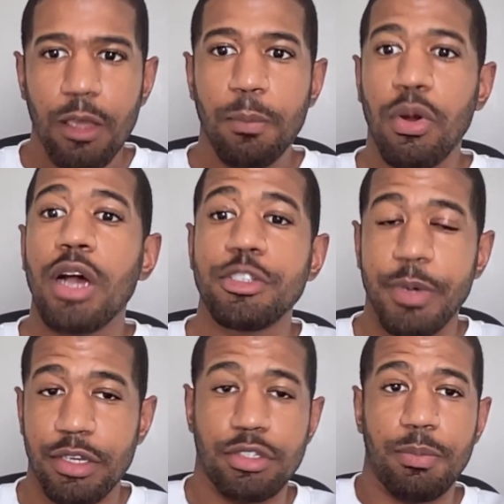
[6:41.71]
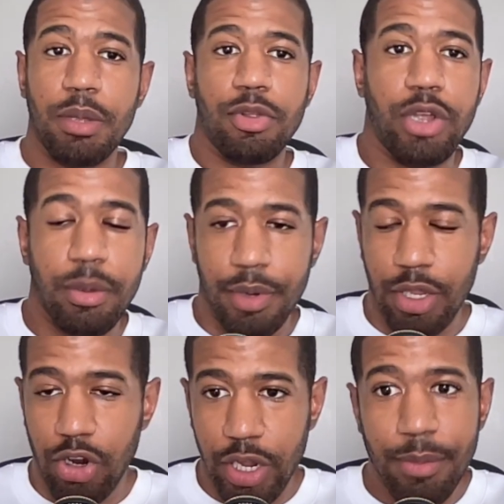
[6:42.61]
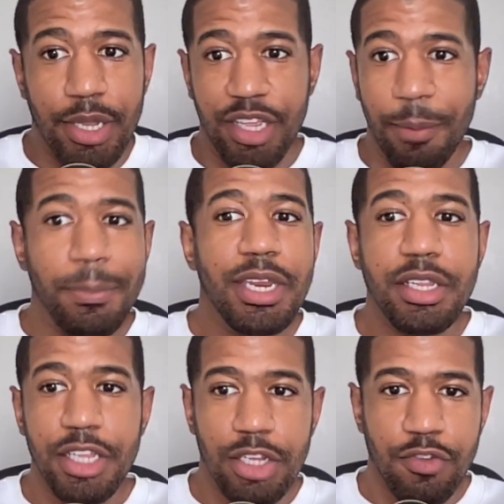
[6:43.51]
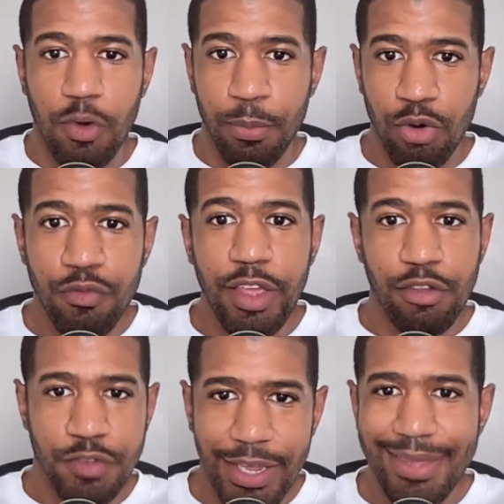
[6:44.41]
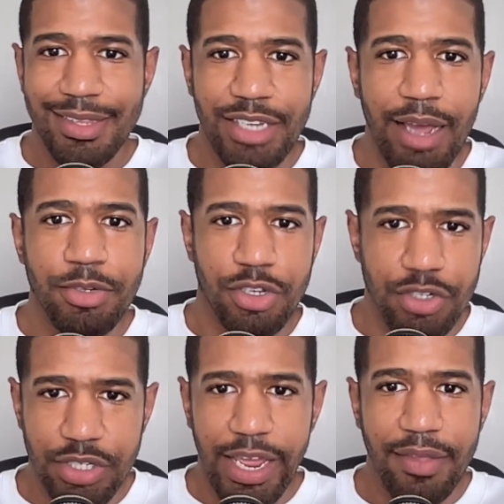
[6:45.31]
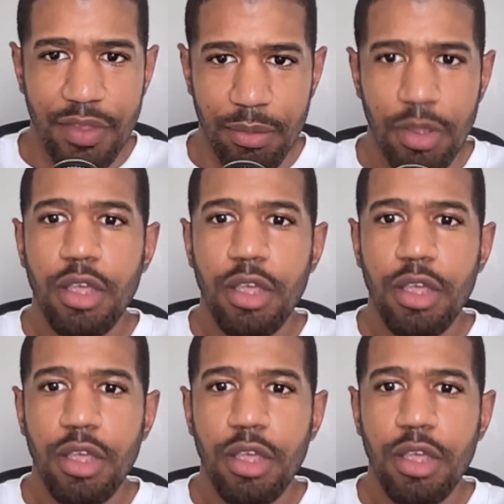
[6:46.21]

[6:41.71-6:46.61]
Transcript: Prospects, the people you're emailing, immediately look for proof that you've taken the time to understand them.